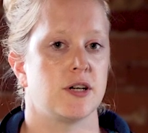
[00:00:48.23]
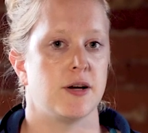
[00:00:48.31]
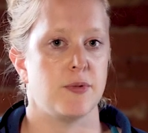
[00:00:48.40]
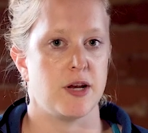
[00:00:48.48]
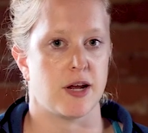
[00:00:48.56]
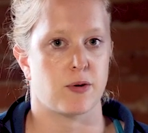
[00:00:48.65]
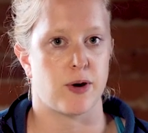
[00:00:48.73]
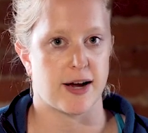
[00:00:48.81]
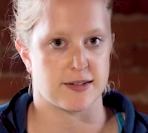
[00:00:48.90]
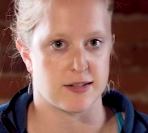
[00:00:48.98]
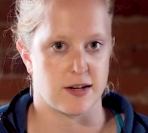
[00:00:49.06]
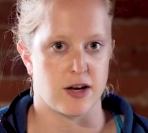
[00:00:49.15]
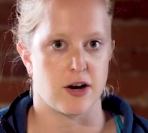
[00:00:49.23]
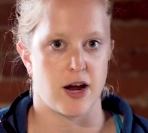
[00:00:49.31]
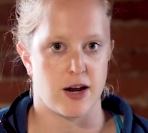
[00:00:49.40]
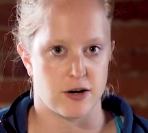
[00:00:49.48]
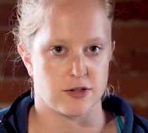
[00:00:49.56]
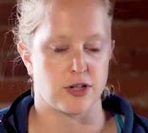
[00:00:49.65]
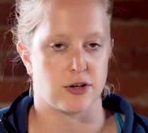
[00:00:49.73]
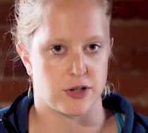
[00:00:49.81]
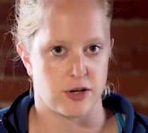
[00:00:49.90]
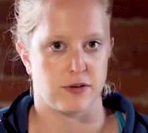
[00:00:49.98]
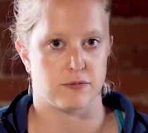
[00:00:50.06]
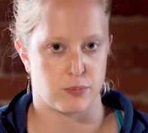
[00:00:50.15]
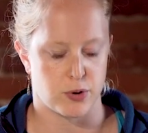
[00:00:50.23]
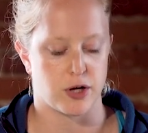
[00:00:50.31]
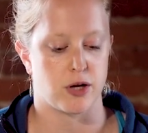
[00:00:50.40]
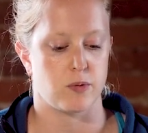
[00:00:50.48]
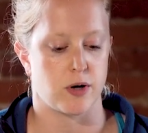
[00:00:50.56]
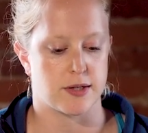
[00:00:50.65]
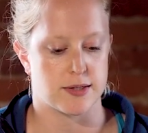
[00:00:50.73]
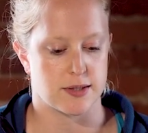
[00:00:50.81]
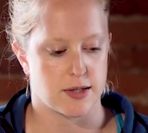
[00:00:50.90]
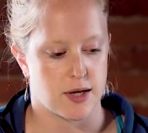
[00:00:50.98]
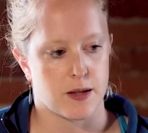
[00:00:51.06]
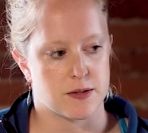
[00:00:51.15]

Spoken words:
and Nic Wax and Gear Aid are generally pretty good ones.